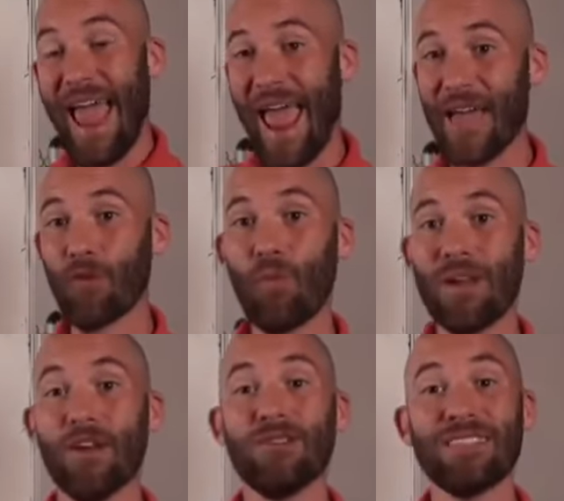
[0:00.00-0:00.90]
and
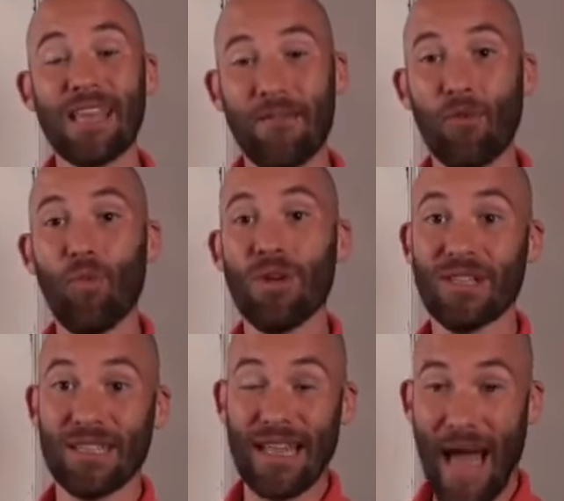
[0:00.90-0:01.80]
Windows 7
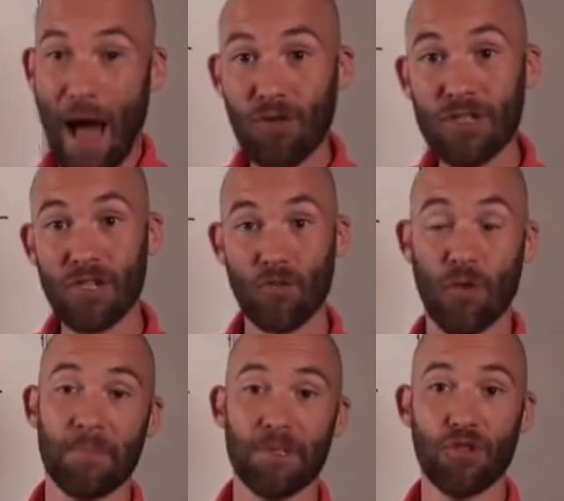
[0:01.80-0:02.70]
will allow
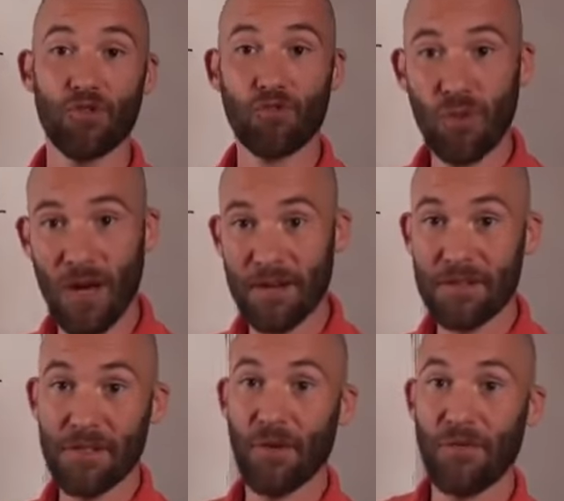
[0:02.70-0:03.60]
scripts to run.
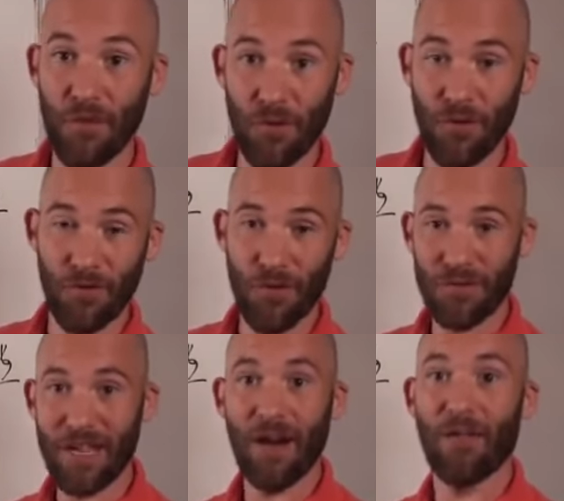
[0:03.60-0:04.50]
So if
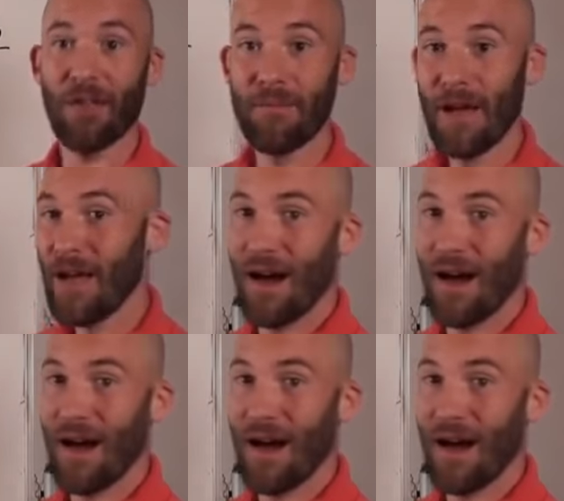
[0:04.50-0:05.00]
you tell them,